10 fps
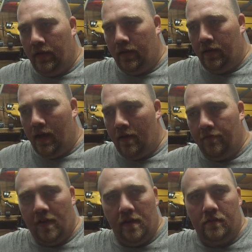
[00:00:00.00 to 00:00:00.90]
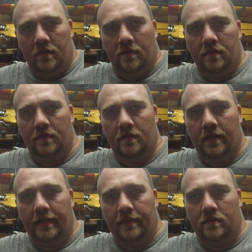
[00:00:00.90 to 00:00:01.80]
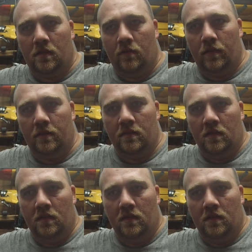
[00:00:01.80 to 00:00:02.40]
and I fell, and so it